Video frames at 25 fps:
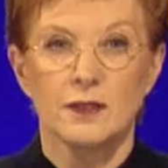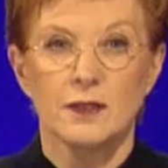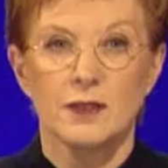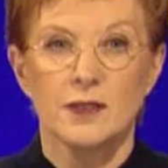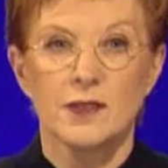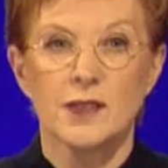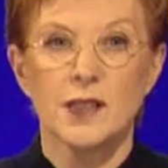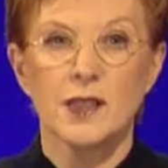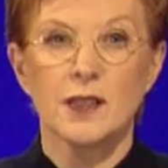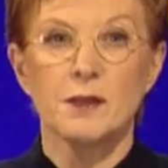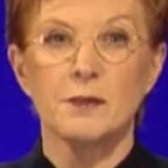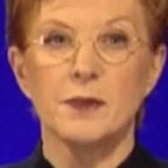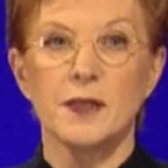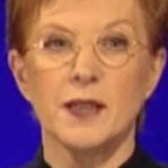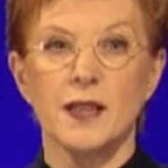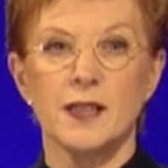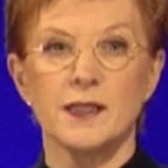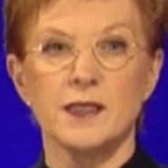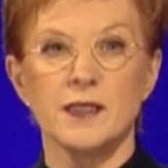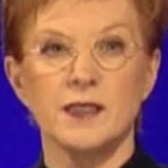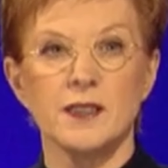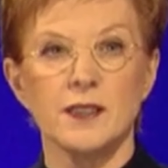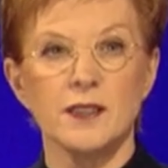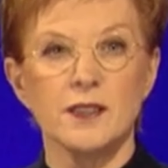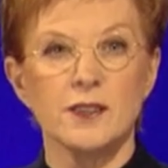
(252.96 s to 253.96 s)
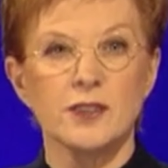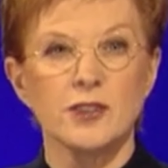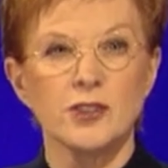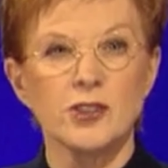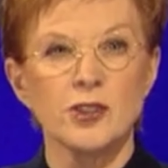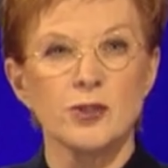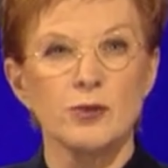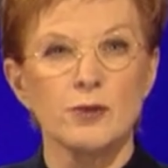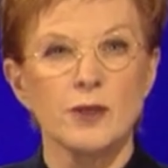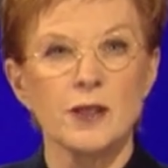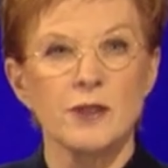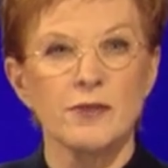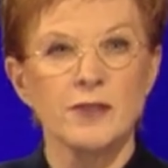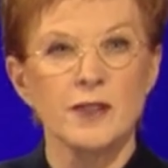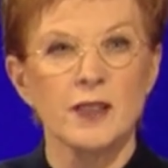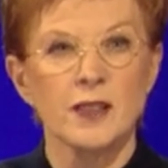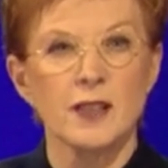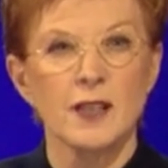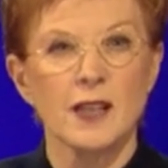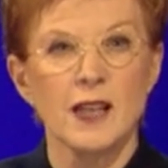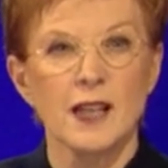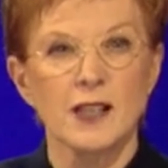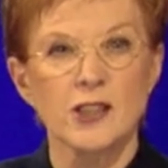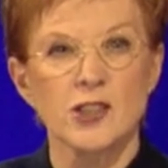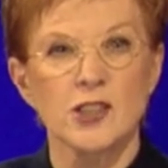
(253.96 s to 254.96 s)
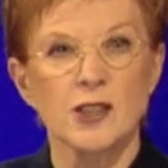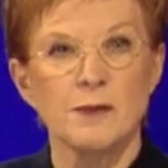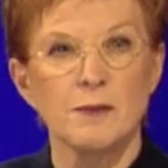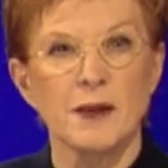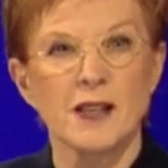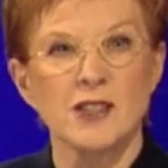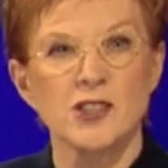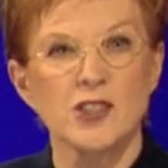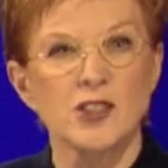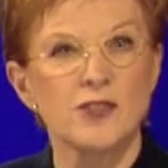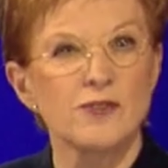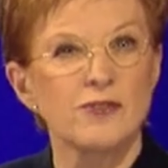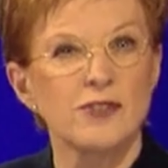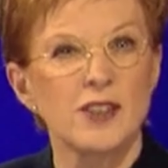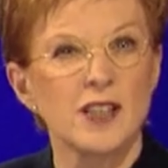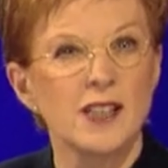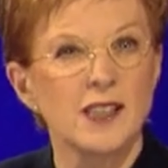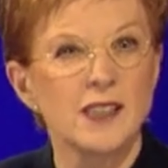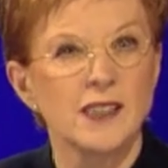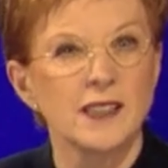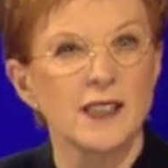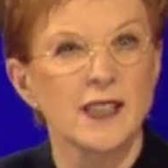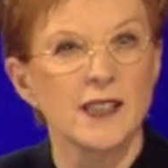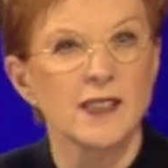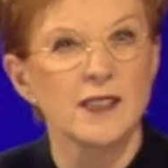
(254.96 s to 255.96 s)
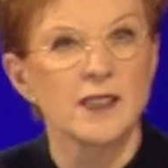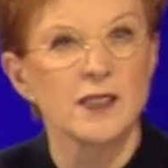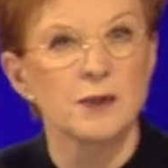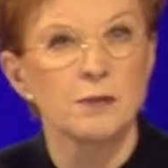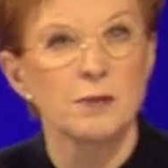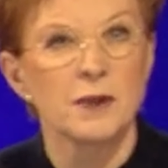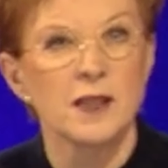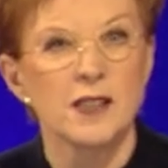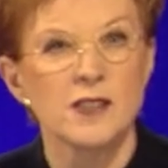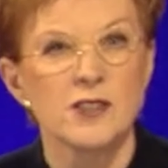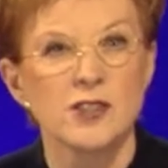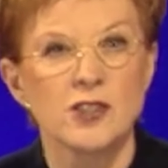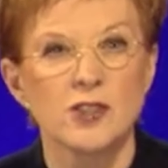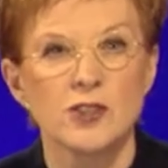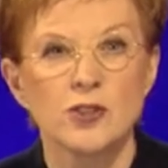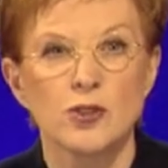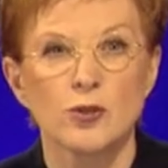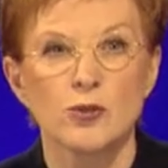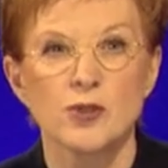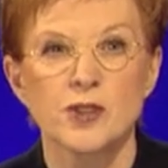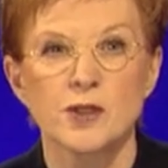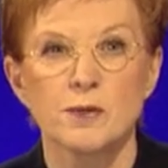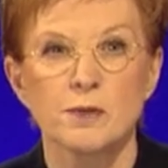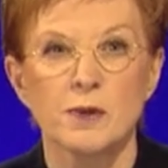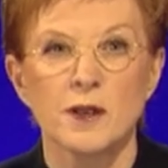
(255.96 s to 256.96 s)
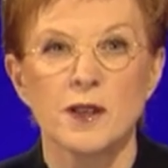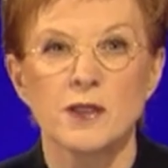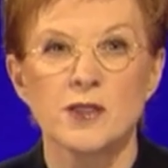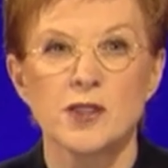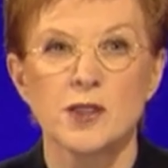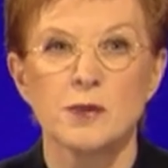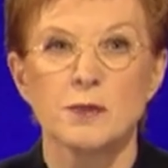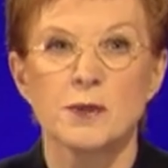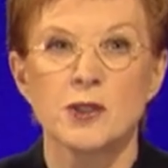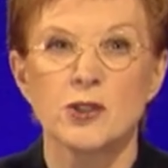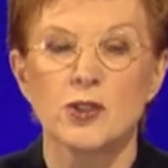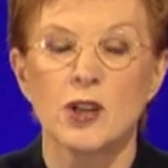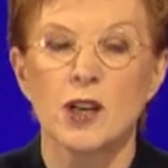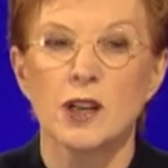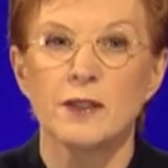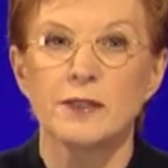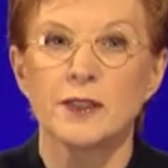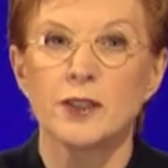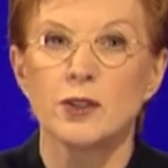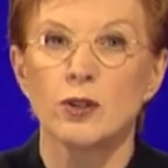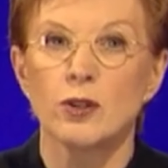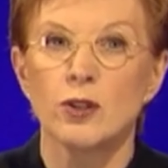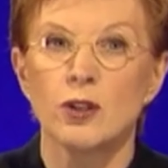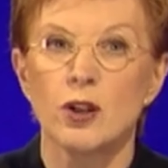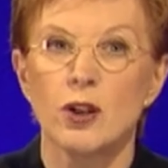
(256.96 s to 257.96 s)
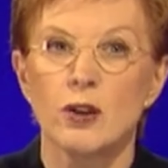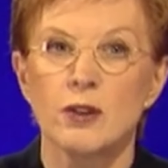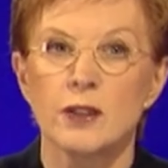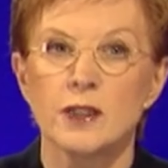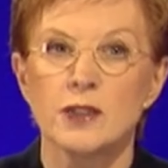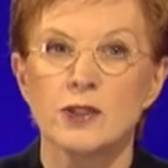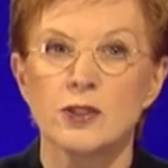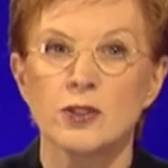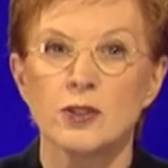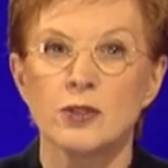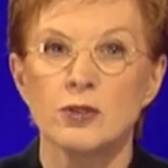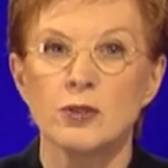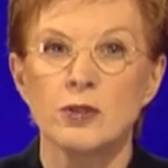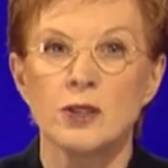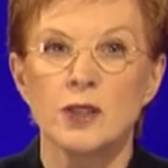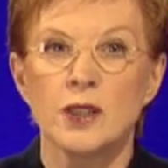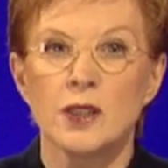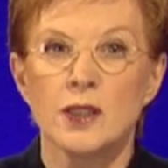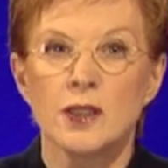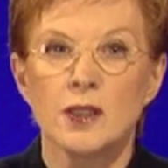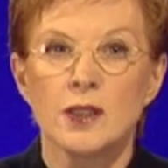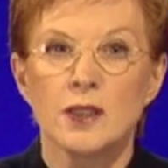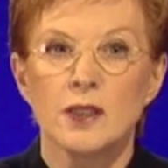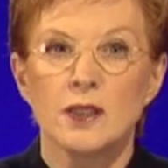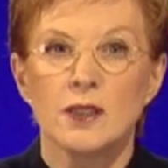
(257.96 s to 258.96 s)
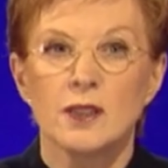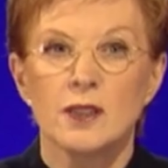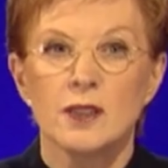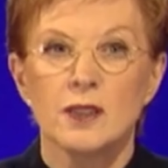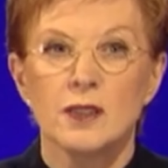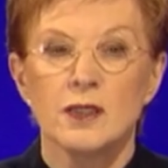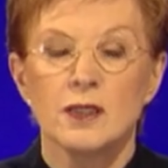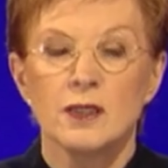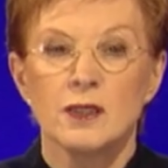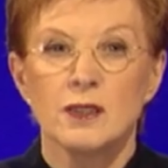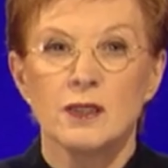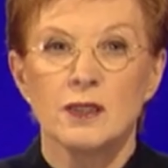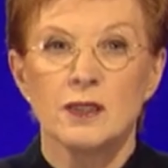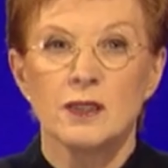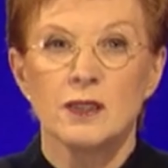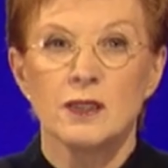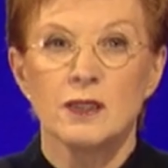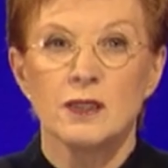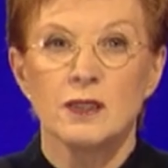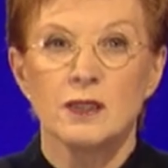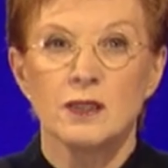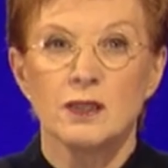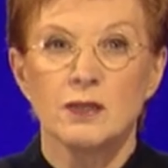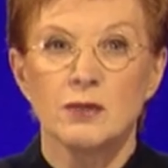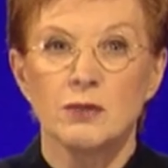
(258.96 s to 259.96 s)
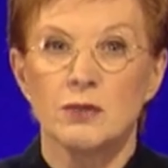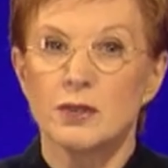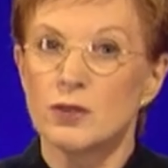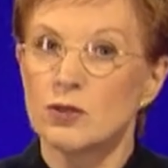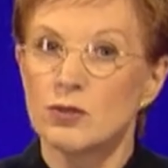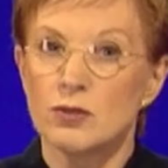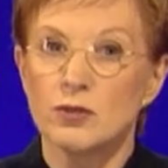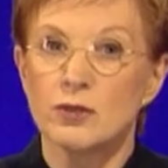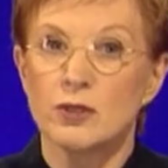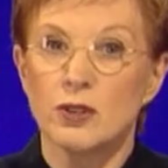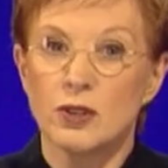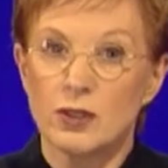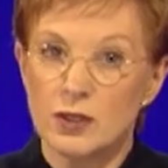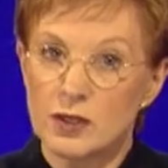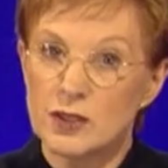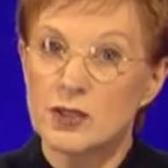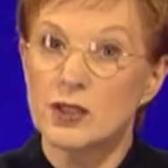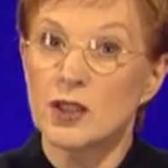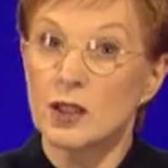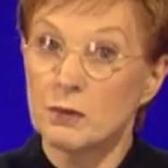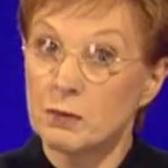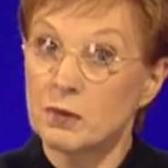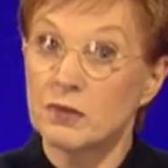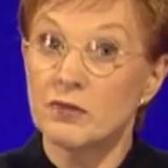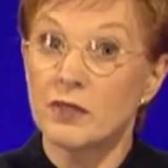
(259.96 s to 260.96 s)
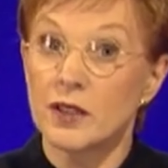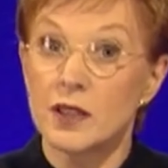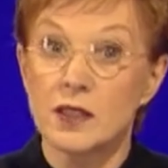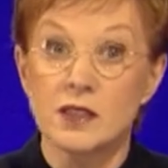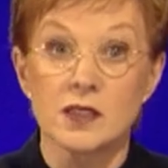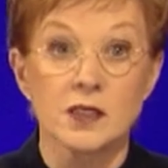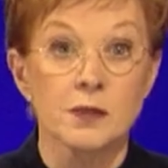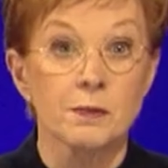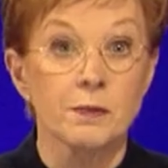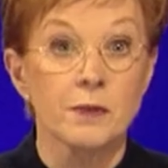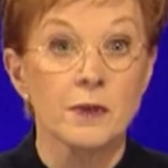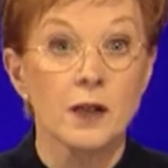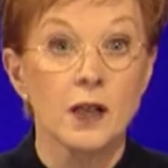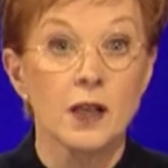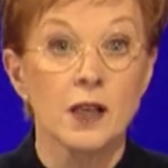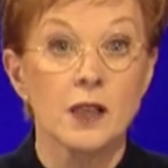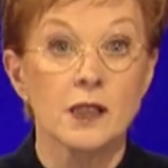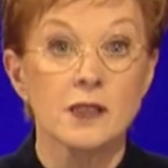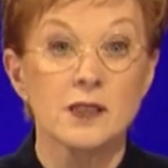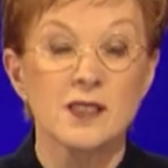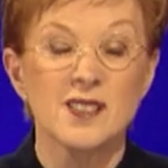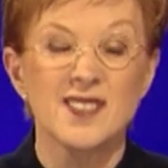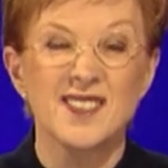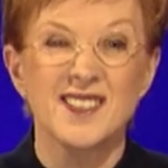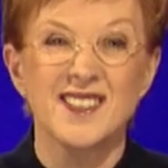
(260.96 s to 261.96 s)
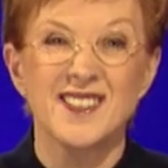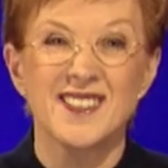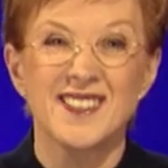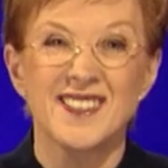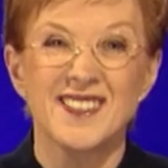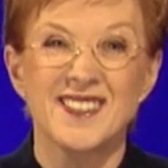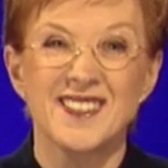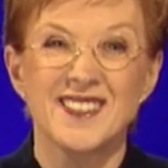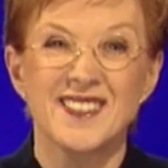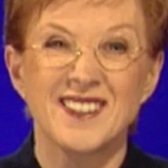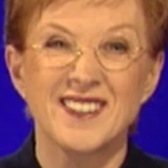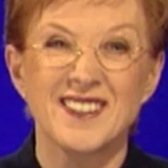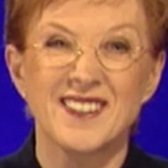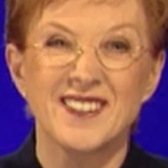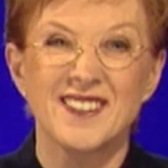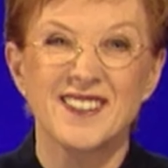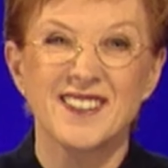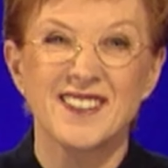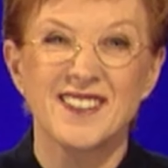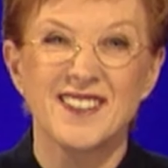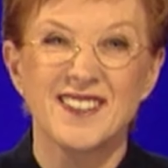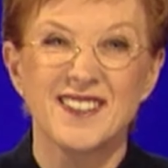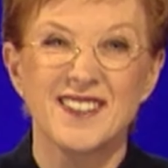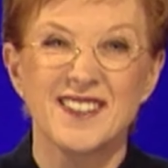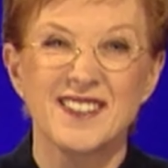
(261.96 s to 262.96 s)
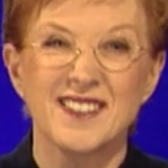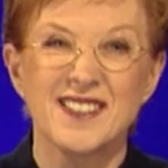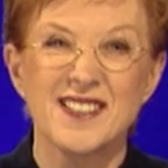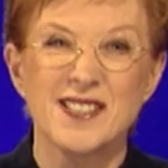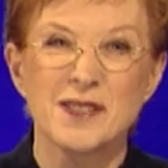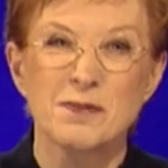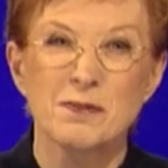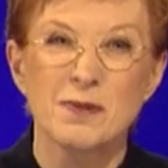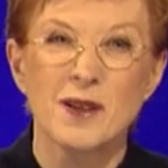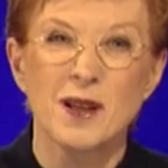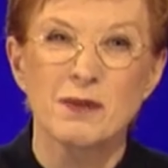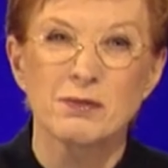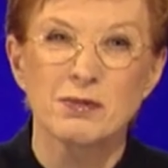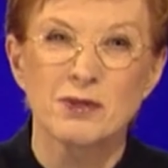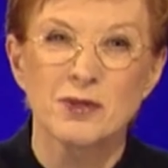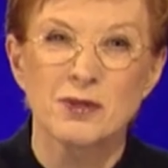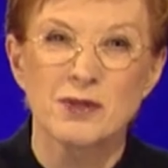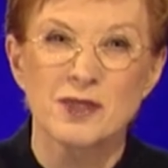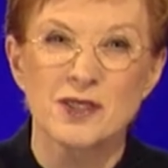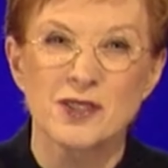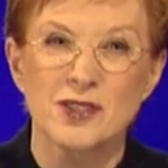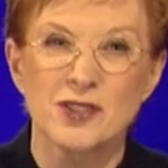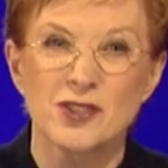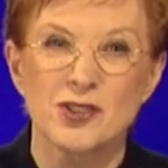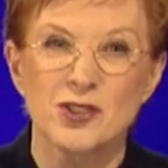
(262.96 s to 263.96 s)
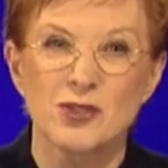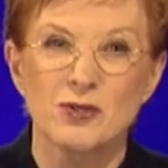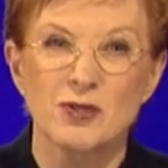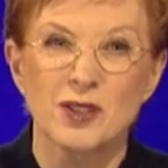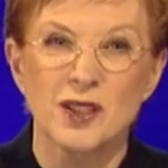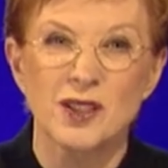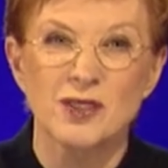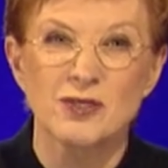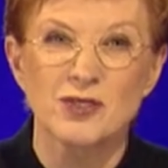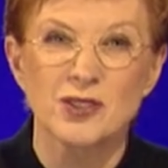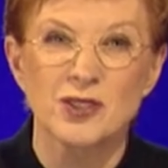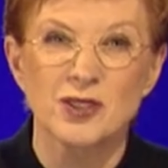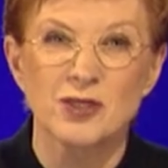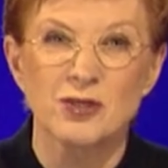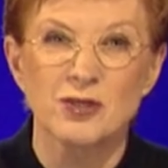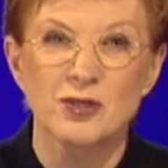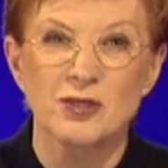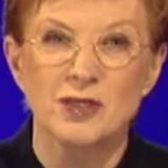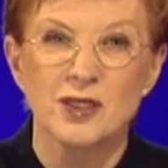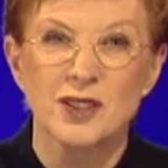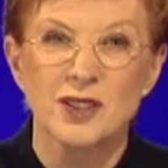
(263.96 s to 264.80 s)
Tell me, Eddie, do you ever actually manage to find any of the places you're supposed to be driving your lorry to? With your knowledge, I'd be very surprised. And these pub quizzes you go to,